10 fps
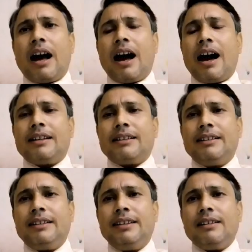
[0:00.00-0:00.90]
are
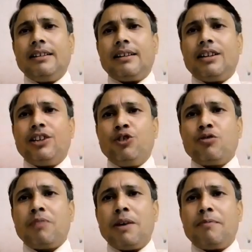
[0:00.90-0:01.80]
reading a
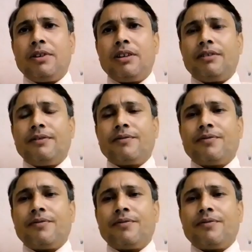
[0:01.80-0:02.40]
newspaper,